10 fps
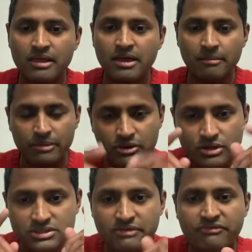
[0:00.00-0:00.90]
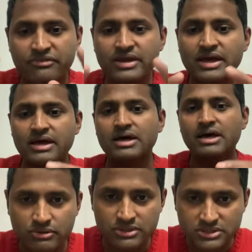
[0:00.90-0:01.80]
Because the fear
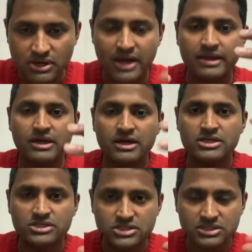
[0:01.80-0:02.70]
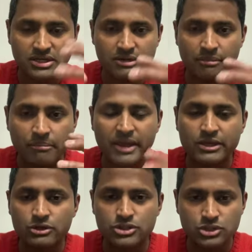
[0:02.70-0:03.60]
will try make you
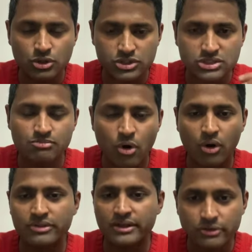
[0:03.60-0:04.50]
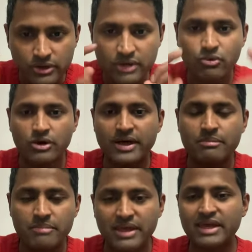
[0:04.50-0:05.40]
so small that you don't want to
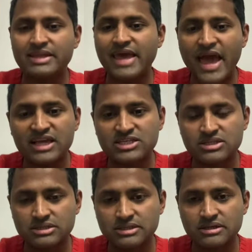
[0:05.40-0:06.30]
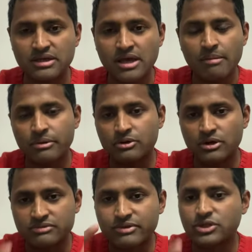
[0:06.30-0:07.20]
make any action. Because
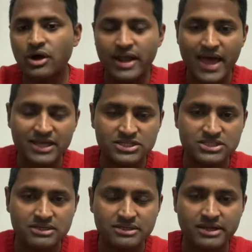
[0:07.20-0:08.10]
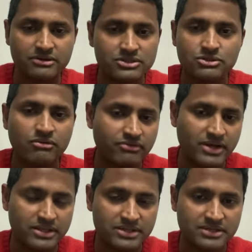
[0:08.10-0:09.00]
without action, there is no
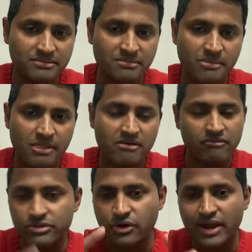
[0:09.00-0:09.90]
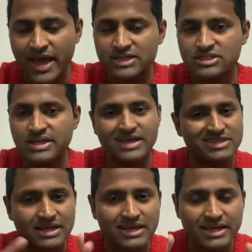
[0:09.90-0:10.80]
faith. Without action, as a
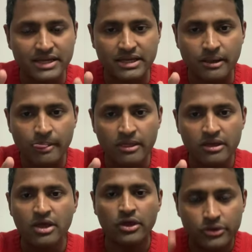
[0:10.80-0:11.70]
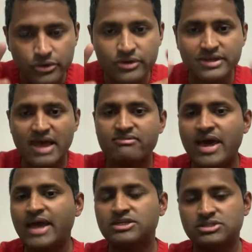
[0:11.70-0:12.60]
leader, you need to have
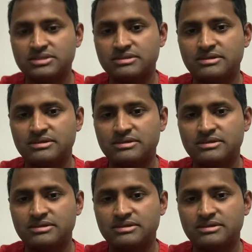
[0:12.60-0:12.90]
action.